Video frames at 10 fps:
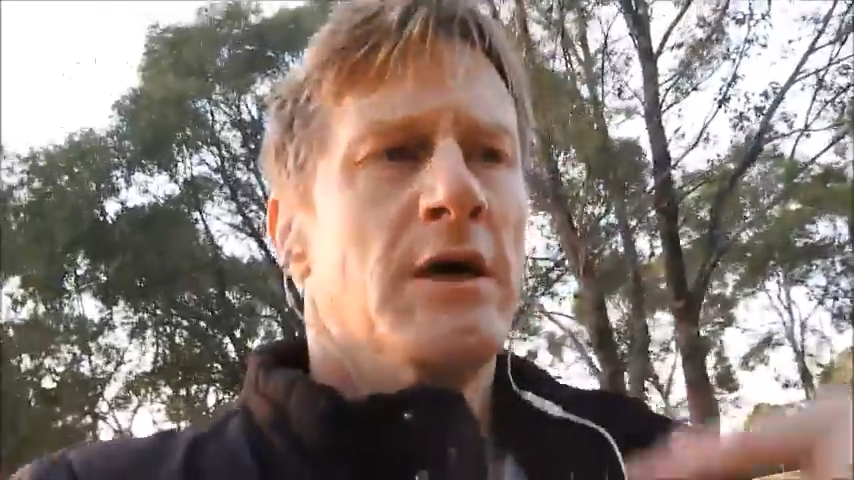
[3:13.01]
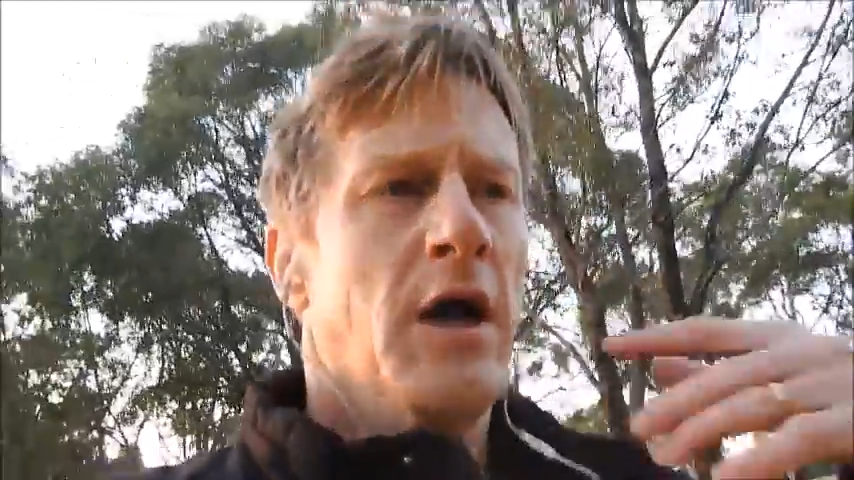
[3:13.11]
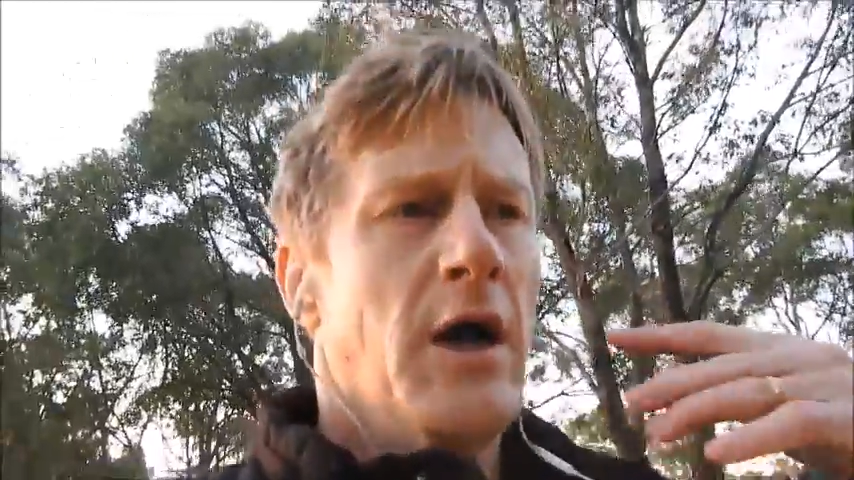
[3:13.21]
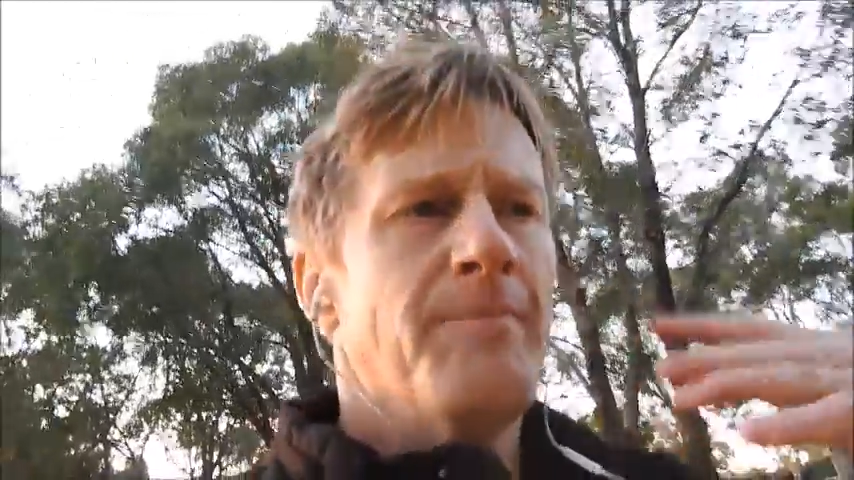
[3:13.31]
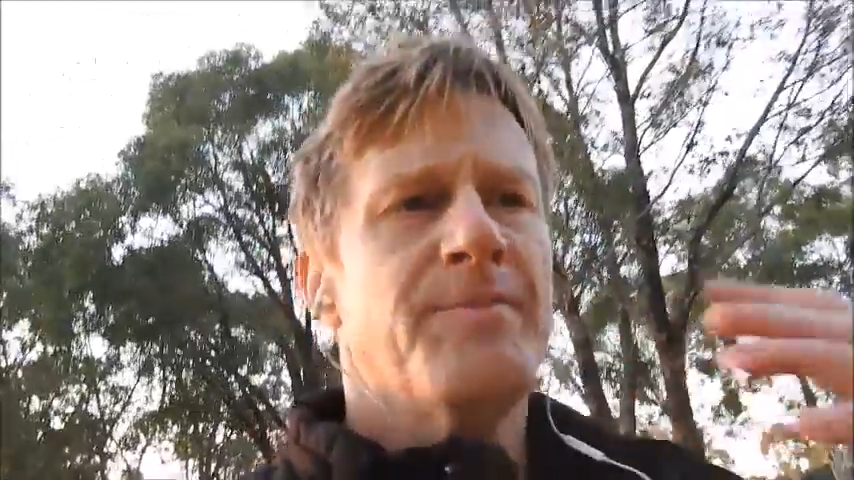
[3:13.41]

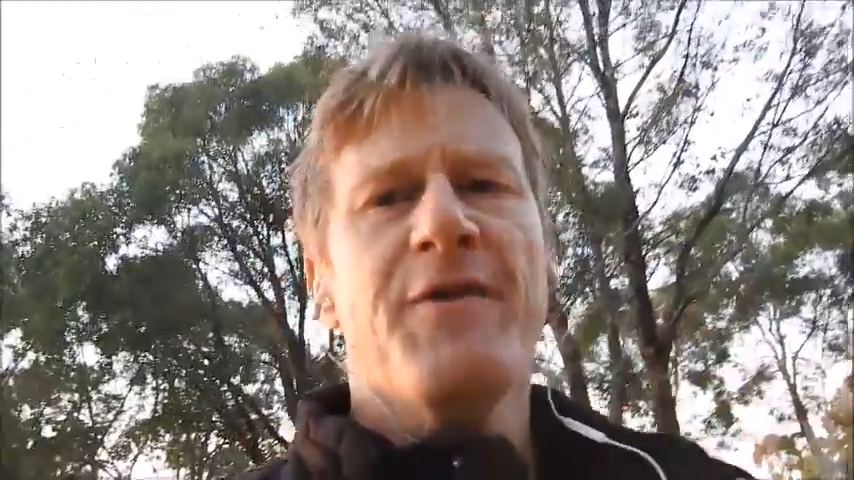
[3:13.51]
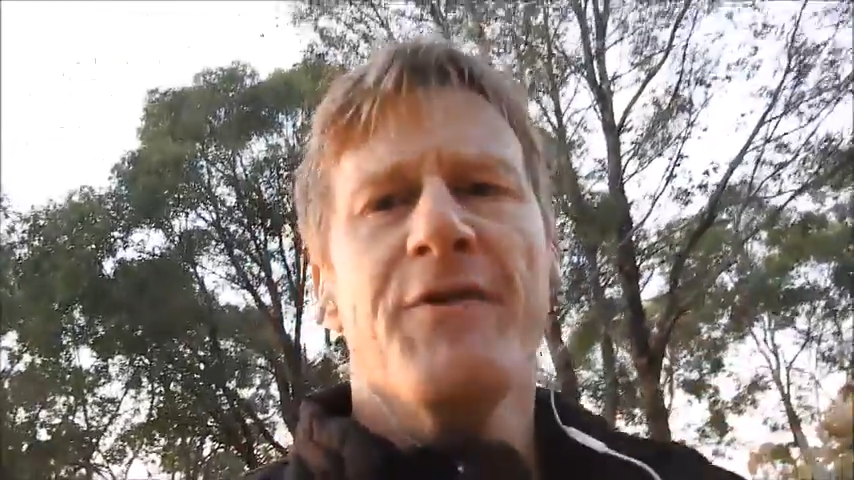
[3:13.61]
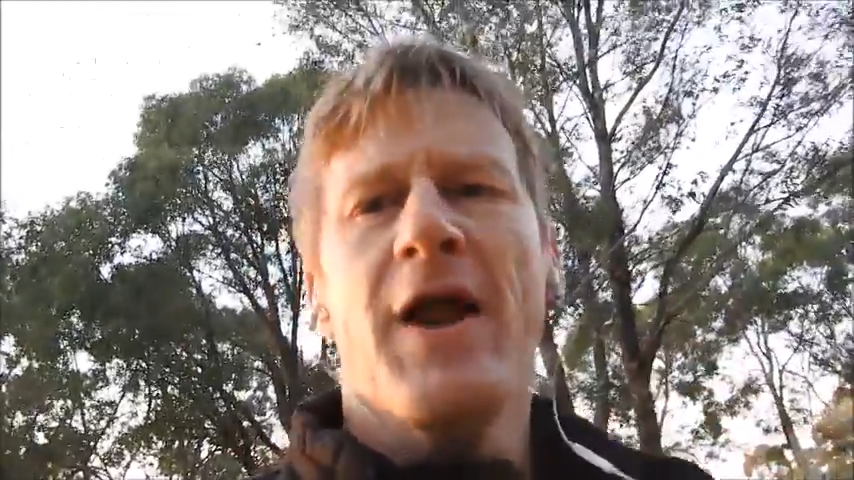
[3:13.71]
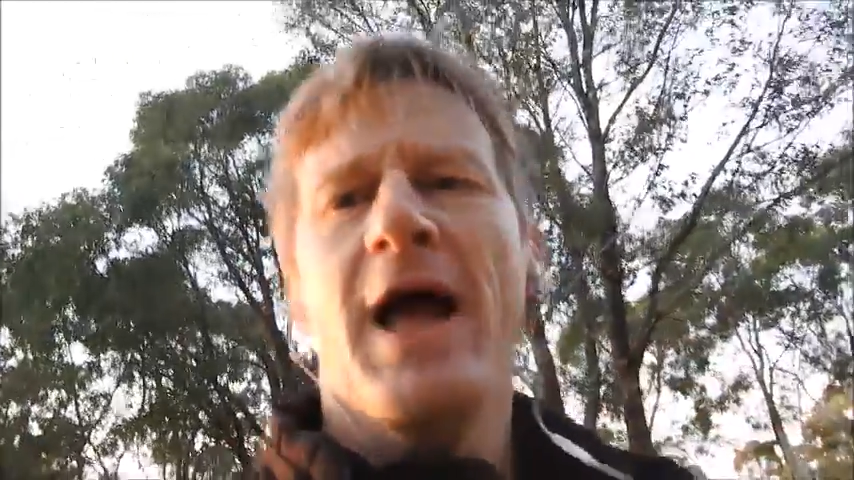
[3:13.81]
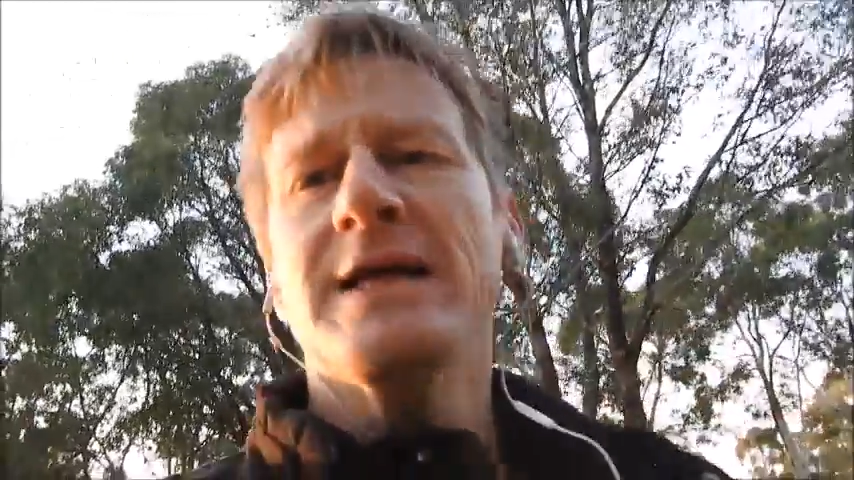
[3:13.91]

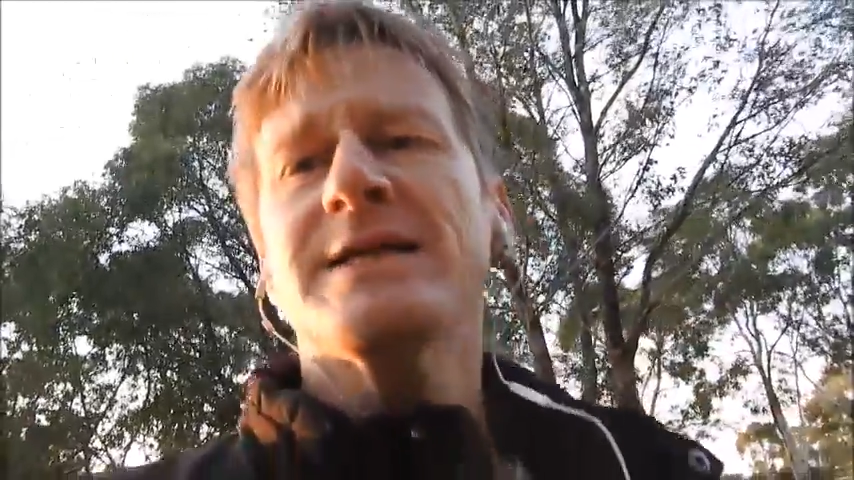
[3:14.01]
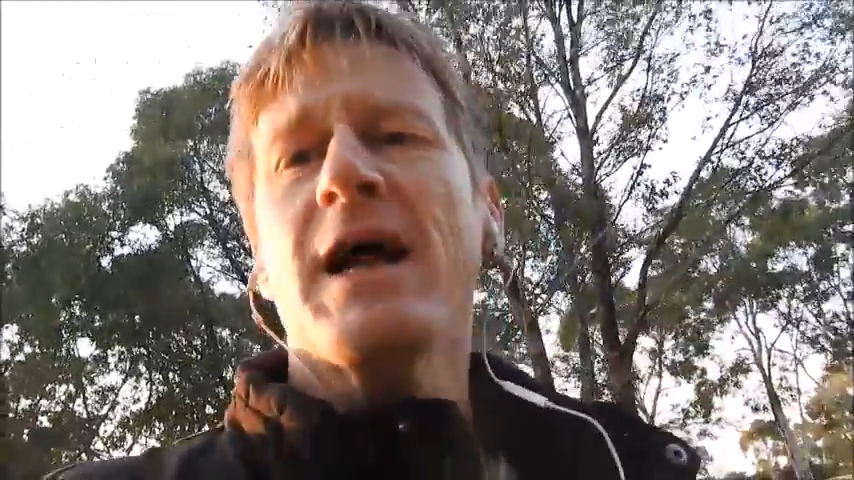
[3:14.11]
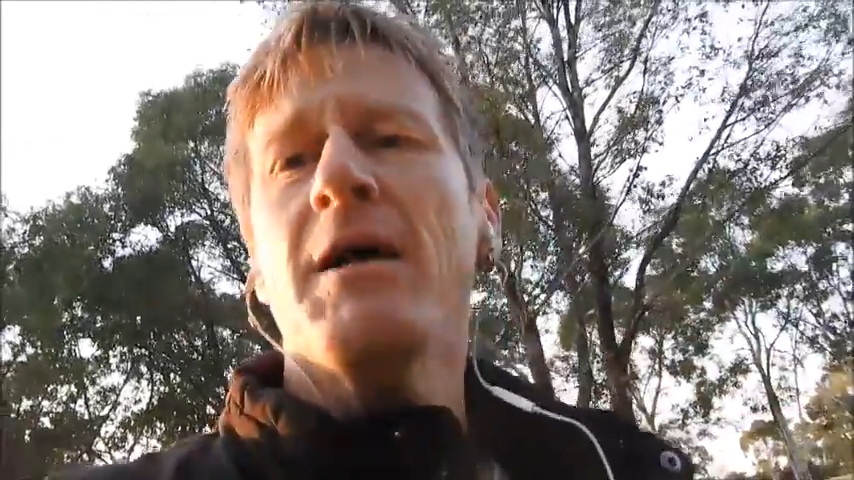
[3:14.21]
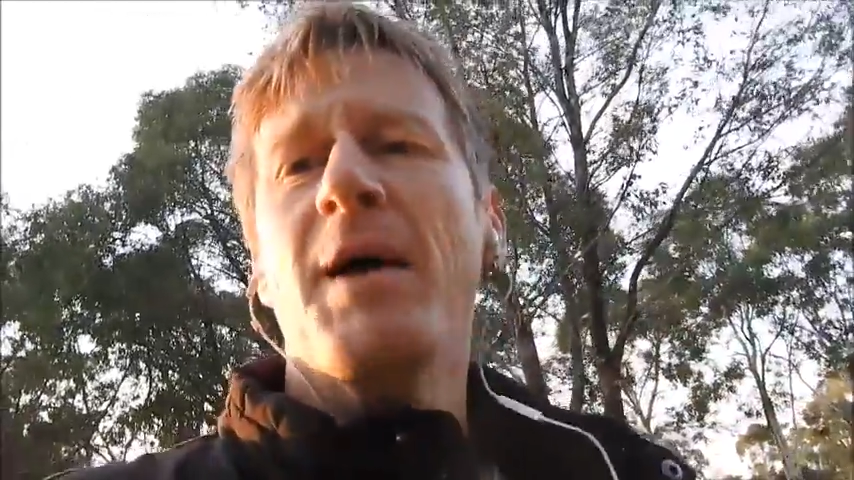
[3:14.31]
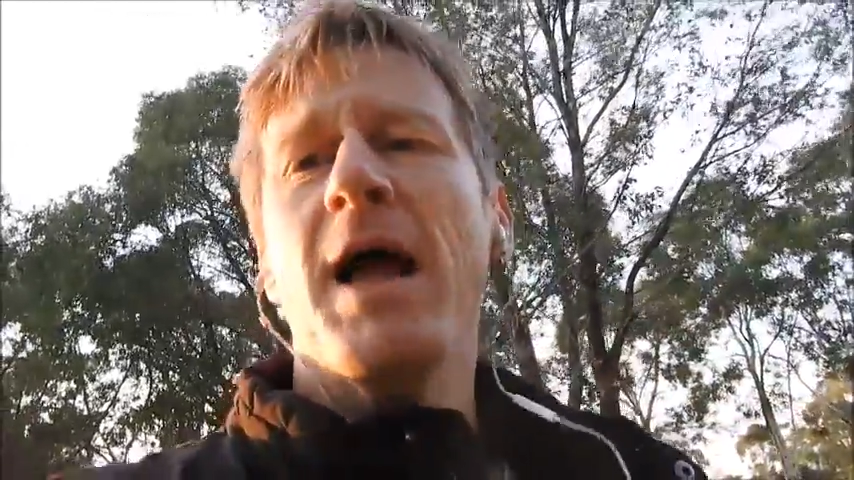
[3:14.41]
different
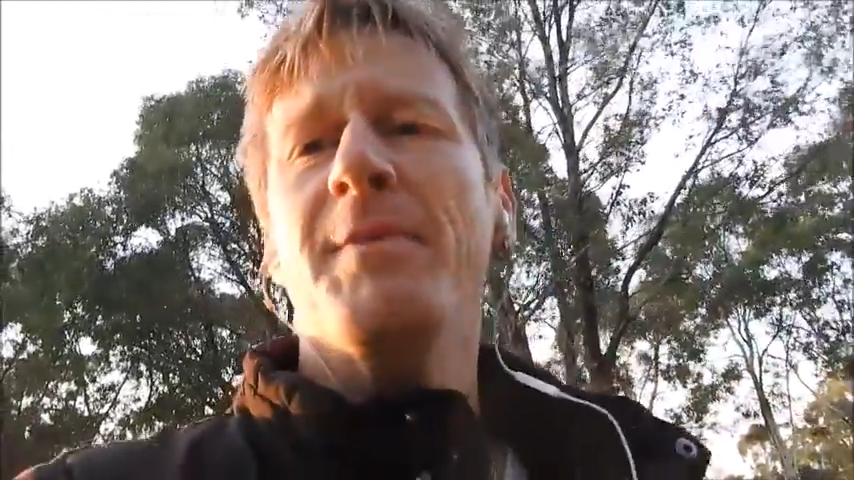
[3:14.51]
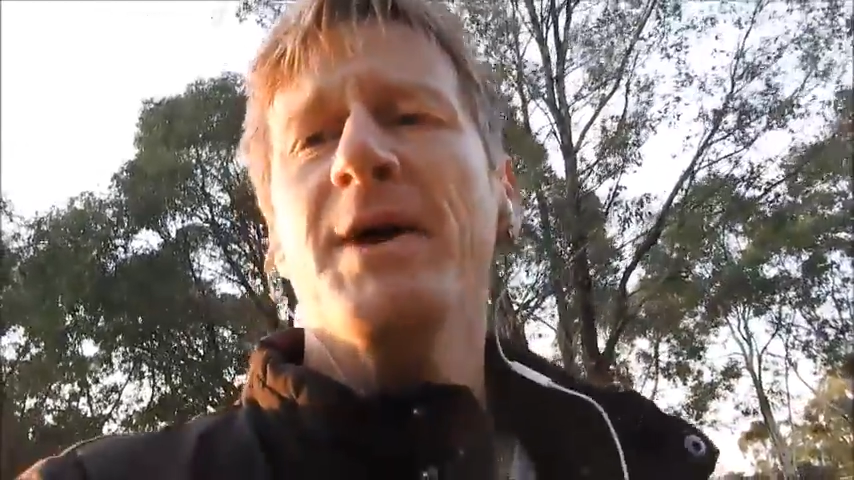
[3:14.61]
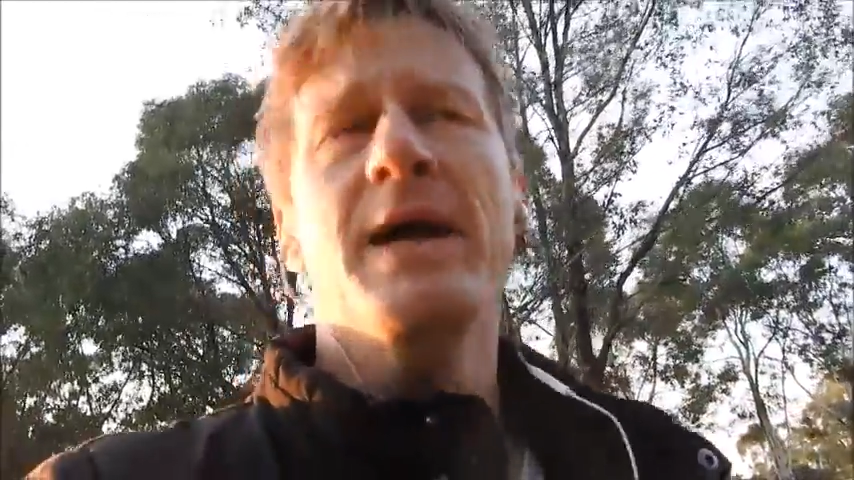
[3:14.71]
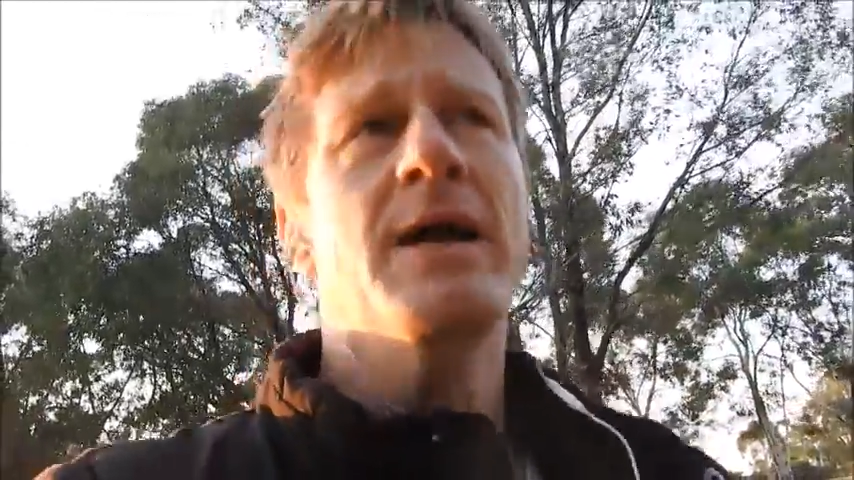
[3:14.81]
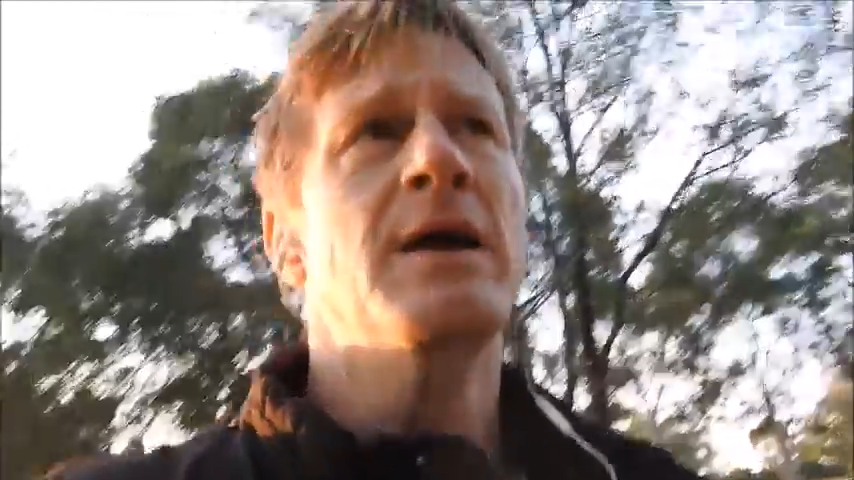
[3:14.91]
hairstyle
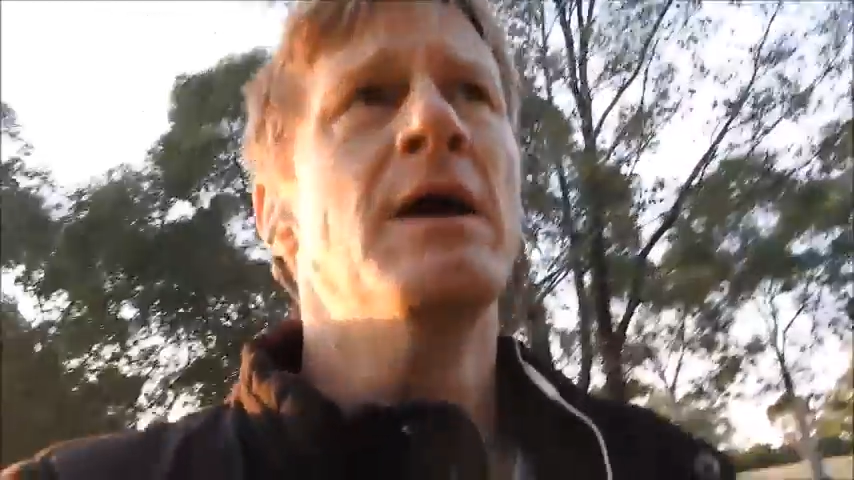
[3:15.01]
maybe,